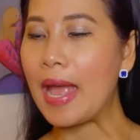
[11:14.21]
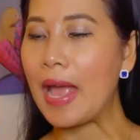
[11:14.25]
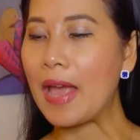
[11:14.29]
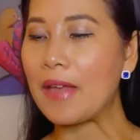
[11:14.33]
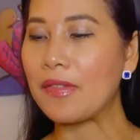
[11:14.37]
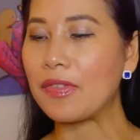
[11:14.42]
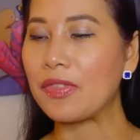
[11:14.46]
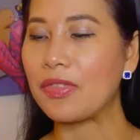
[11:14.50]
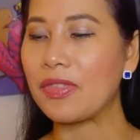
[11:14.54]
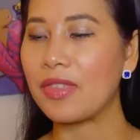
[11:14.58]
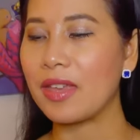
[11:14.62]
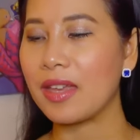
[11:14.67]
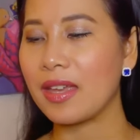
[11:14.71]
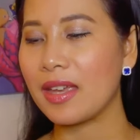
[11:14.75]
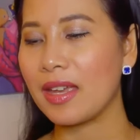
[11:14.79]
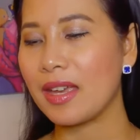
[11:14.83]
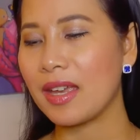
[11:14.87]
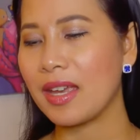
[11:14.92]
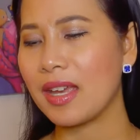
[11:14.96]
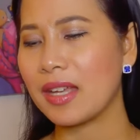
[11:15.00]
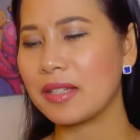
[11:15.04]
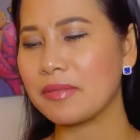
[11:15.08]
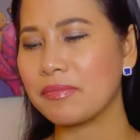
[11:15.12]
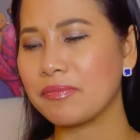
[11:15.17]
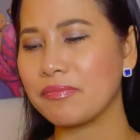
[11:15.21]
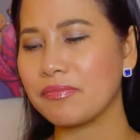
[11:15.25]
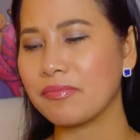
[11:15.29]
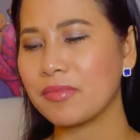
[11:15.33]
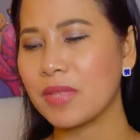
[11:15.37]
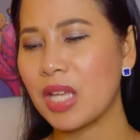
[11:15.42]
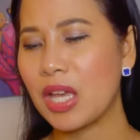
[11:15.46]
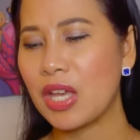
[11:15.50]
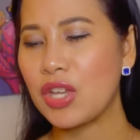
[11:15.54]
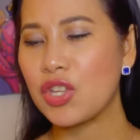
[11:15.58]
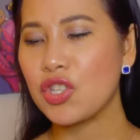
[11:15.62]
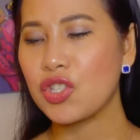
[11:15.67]
And
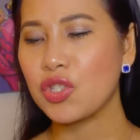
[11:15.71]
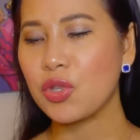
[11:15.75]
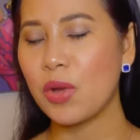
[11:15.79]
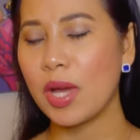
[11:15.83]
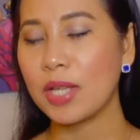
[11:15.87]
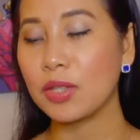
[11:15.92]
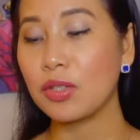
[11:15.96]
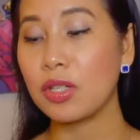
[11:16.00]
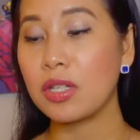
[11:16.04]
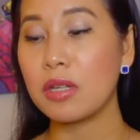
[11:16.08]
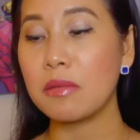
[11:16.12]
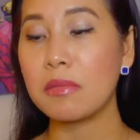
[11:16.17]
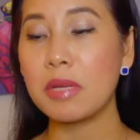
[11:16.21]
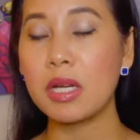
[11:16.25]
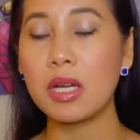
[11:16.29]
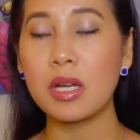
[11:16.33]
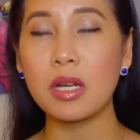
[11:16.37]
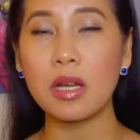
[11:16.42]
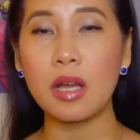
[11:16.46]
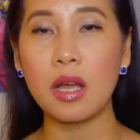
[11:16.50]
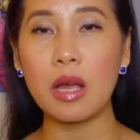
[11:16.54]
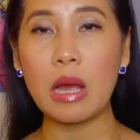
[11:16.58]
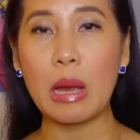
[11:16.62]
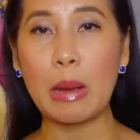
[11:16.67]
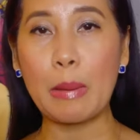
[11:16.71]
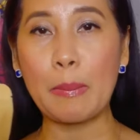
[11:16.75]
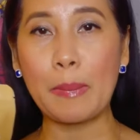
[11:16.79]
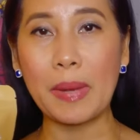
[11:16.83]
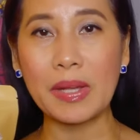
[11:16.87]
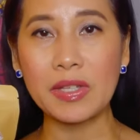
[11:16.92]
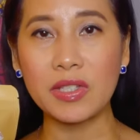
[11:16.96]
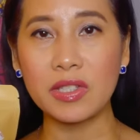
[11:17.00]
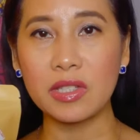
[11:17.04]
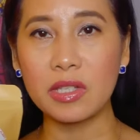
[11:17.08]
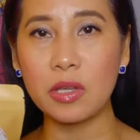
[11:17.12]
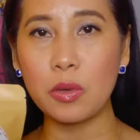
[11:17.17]
then, so, ito namang
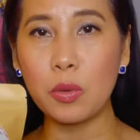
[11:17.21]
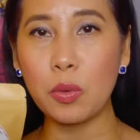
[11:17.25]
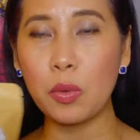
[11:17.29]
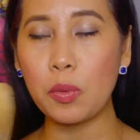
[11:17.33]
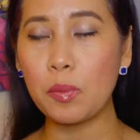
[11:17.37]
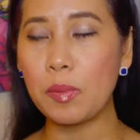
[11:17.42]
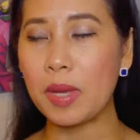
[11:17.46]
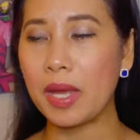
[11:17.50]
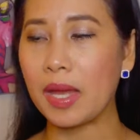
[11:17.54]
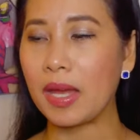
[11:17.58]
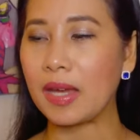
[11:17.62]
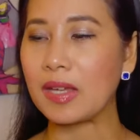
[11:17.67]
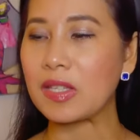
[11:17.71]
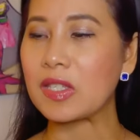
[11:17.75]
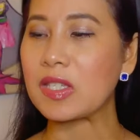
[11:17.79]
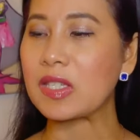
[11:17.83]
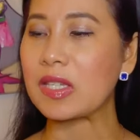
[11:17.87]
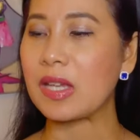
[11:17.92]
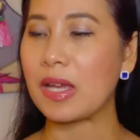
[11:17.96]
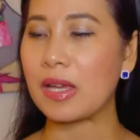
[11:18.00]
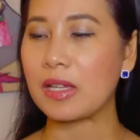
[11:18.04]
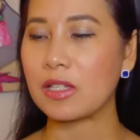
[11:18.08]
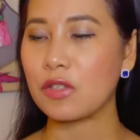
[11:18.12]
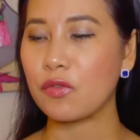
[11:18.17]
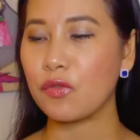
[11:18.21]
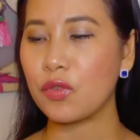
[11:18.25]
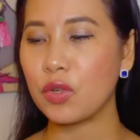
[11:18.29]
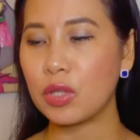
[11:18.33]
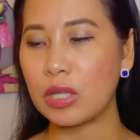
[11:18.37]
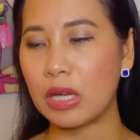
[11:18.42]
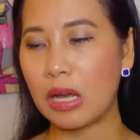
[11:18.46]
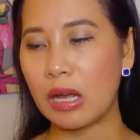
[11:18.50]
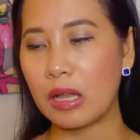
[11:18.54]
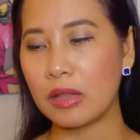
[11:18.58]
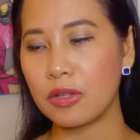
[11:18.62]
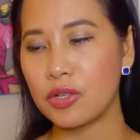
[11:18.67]
Pasti Ube. It says,
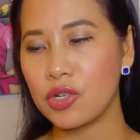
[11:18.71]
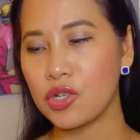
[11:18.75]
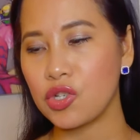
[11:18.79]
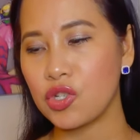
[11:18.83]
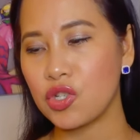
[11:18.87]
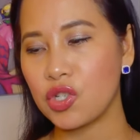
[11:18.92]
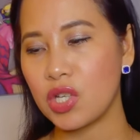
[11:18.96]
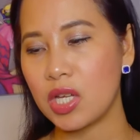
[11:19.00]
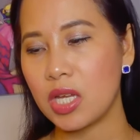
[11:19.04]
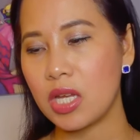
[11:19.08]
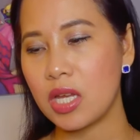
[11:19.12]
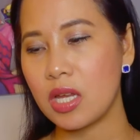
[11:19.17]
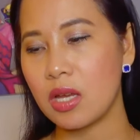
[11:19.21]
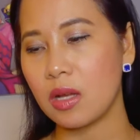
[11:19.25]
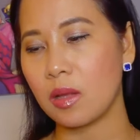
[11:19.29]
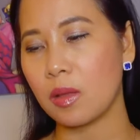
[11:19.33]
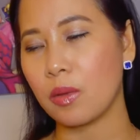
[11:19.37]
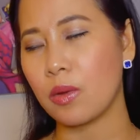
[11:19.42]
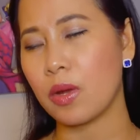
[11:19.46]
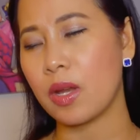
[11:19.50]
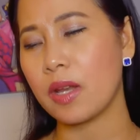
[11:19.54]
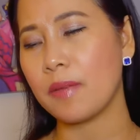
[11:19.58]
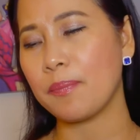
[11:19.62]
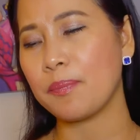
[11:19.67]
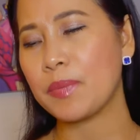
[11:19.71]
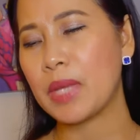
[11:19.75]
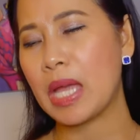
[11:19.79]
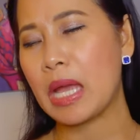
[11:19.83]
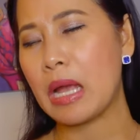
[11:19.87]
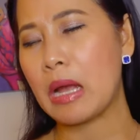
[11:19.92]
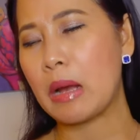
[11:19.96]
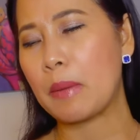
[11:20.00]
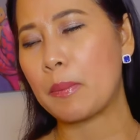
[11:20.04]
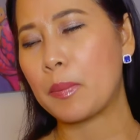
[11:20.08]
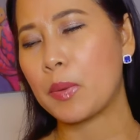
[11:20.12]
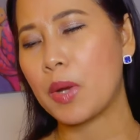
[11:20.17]
food allergy alert,
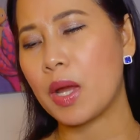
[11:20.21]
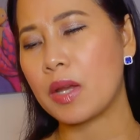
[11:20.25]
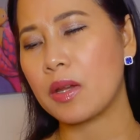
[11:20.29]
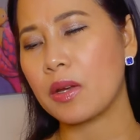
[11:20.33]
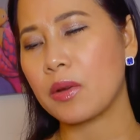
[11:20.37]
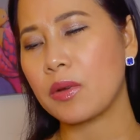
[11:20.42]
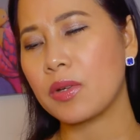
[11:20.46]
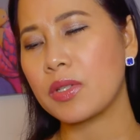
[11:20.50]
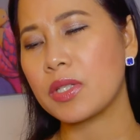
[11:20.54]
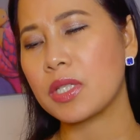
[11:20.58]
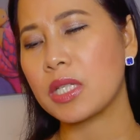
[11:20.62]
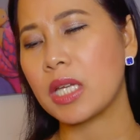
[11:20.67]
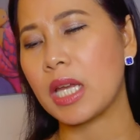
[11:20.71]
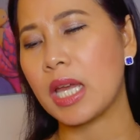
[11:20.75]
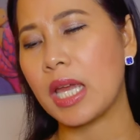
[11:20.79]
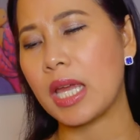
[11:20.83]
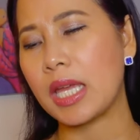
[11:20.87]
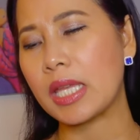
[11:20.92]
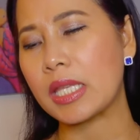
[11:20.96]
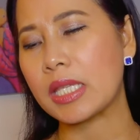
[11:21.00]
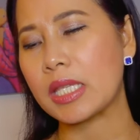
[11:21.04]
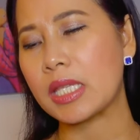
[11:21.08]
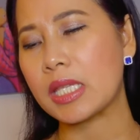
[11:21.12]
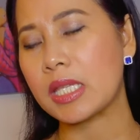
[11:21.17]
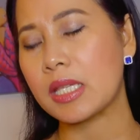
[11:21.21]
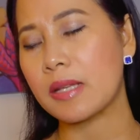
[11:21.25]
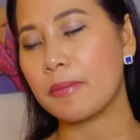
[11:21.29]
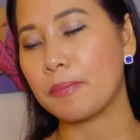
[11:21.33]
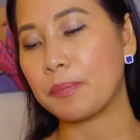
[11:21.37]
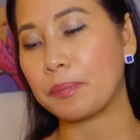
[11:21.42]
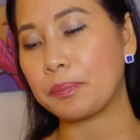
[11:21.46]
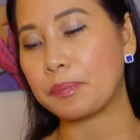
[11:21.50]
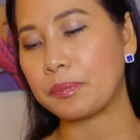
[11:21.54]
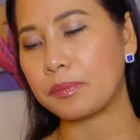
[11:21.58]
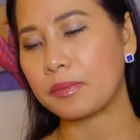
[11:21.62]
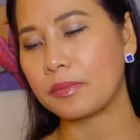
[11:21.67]
product contains
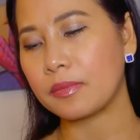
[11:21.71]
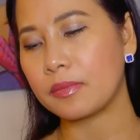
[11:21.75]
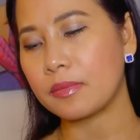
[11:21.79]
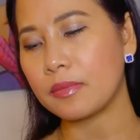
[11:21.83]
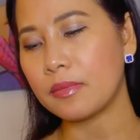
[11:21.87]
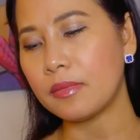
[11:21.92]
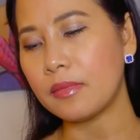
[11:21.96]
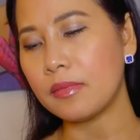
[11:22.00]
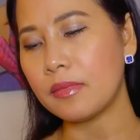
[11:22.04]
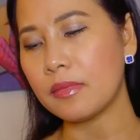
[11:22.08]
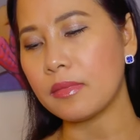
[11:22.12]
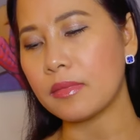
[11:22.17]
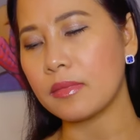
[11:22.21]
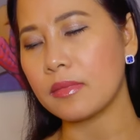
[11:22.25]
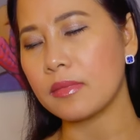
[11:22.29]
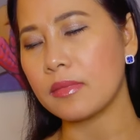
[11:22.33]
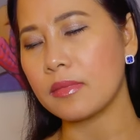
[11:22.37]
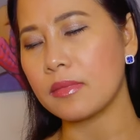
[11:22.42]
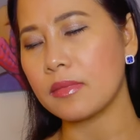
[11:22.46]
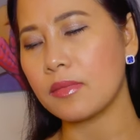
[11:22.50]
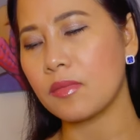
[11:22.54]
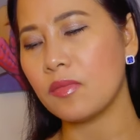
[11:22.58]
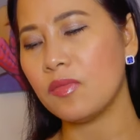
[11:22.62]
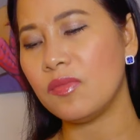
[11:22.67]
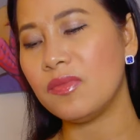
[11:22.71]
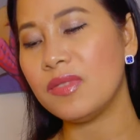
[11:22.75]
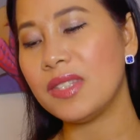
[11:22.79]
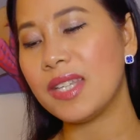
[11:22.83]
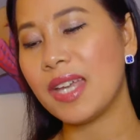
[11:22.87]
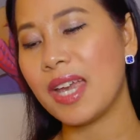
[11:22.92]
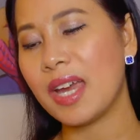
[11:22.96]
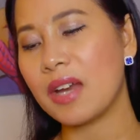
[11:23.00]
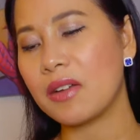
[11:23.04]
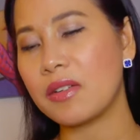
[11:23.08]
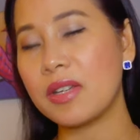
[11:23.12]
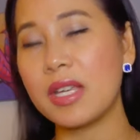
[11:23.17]

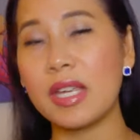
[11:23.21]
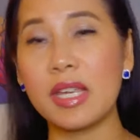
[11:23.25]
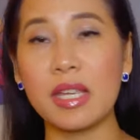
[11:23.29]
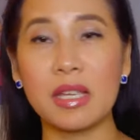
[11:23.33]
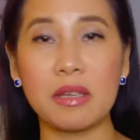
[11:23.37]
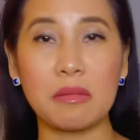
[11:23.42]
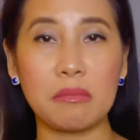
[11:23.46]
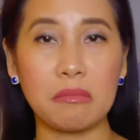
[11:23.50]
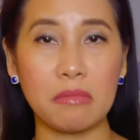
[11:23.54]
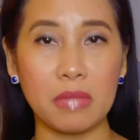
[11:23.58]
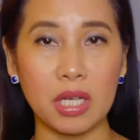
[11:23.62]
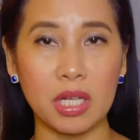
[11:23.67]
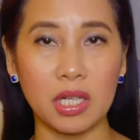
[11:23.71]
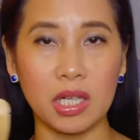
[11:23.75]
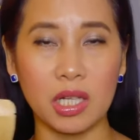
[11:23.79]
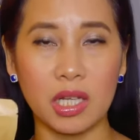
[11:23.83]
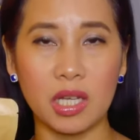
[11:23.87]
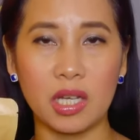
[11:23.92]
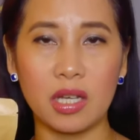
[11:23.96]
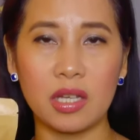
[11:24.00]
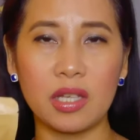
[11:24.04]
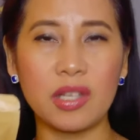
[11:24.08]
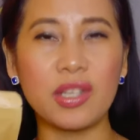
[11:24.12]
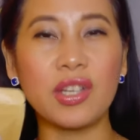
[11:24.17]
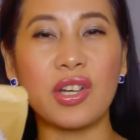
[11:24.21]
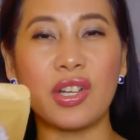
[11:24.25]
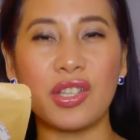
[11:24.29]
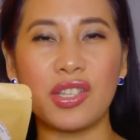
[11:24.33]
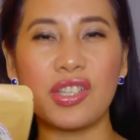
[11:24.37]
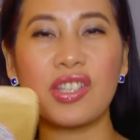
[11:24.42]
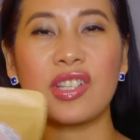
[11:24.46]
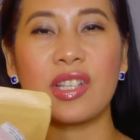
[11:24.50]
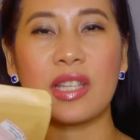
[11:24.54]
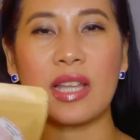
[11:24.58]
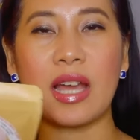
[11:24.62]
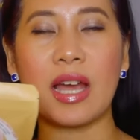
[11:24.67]
dairy milk.
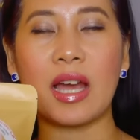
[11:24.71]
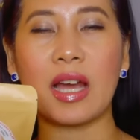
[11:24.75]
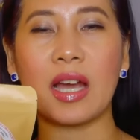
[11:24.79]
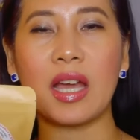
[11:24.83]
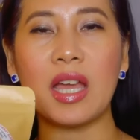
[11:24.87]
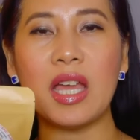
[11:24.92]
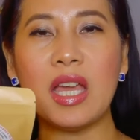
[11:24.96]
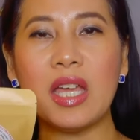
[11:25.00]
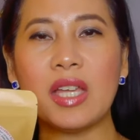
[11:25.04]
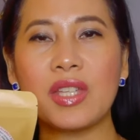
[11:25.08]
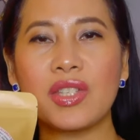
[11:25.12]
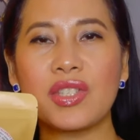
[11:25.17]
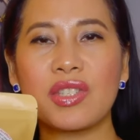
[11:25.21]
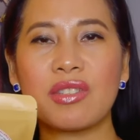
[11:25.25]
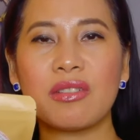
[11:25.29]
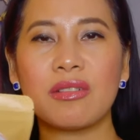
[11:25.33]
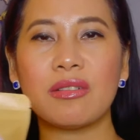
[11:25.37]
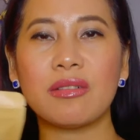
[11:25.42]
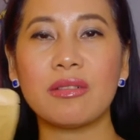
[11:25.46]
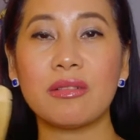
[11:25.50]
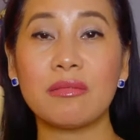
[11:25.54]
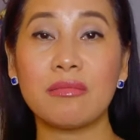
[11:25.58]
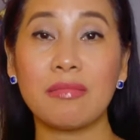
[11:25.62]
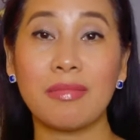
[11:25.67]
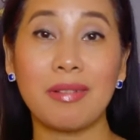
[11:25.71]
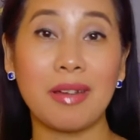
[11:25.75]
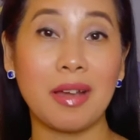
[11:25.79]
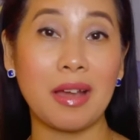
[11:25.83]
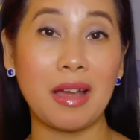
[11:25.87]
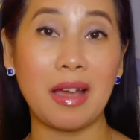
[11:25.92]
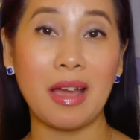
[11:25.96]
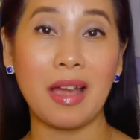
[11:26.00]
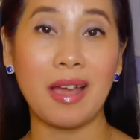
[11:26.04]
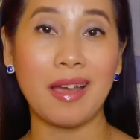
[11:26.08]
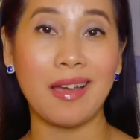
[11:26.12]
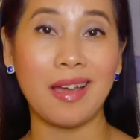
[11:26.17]
Ayan, yun lang. So,
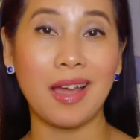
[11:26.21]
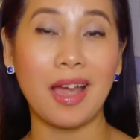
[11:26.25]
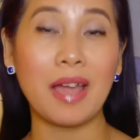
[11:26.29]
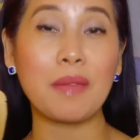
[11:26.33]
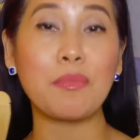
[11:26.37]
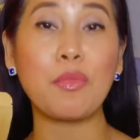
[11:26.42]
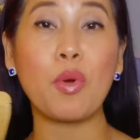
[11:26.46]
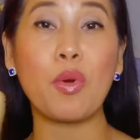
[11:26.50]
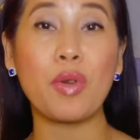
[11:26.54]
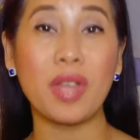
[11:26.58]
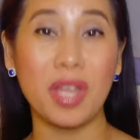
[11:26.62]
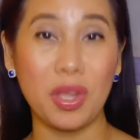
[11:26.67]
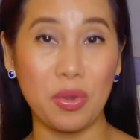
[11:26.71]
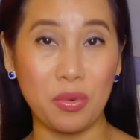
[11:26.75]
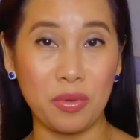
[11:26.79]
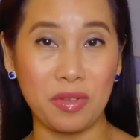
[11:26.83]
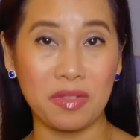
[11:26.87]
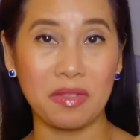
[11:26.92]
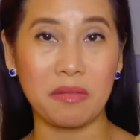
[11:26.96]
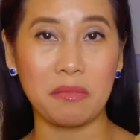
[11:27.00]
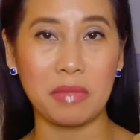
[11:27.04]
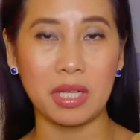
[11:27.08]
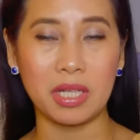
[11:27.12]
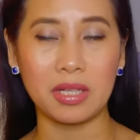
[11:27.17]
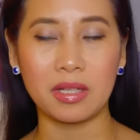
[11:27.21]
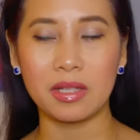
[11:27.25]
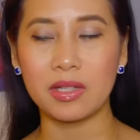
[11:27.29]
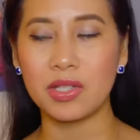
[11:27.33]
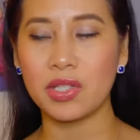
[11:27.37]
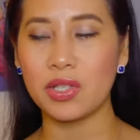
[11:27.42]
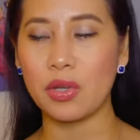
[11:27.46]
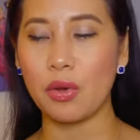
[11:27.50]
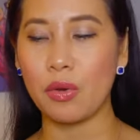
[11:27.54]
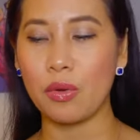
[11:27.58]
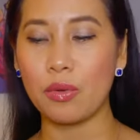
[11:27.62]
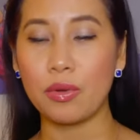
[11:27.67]
I'm okay with milk.
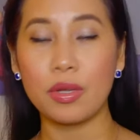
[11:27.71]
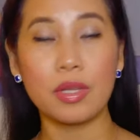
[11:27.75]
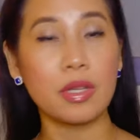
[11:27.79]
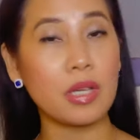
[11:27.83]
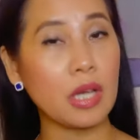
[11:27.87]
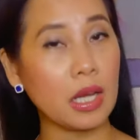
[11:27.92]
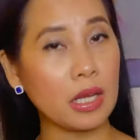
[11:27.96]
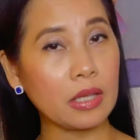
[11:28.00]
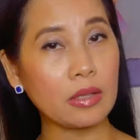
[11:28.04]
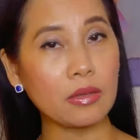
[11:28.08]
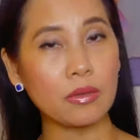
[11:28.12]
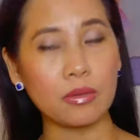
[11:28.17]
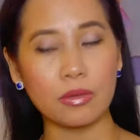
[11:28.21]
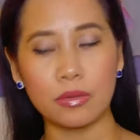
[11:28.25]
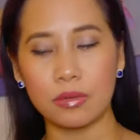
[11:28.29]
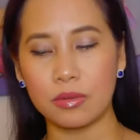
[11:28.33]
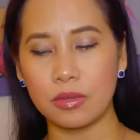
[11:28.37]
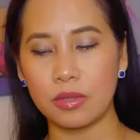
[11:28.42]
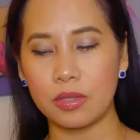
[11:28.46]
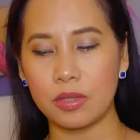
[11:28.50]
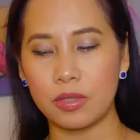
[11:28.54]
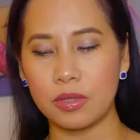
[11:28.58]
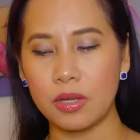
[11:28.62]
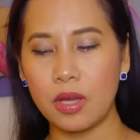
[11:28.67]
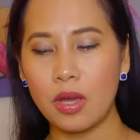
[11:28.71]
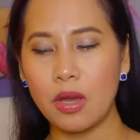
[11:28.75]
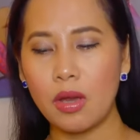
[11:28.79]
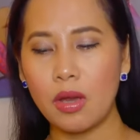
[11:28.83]
So, yan kung...